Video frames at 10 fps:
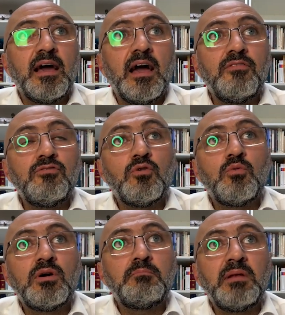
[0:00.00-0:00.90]
And no
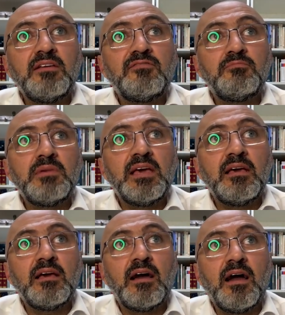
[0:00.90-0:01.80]
one believed
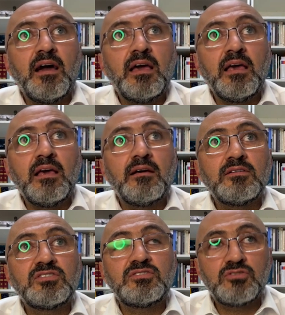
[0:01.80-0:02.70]
me. I
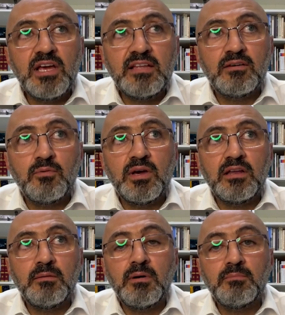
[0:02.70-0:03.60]
straight away
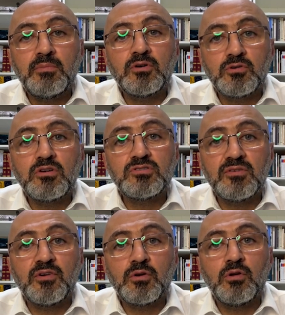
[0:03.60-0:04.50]
remember
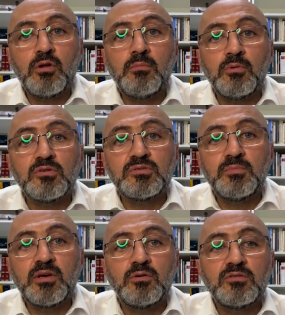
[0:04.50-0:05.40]
Christopher Columbus
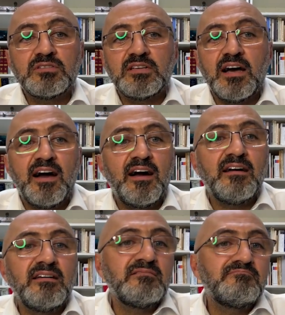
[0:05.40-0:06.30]
because
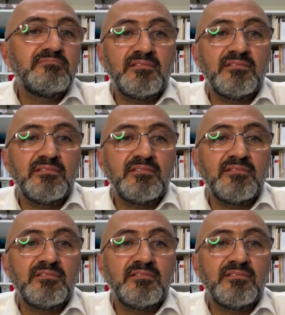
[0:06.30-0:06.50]
I've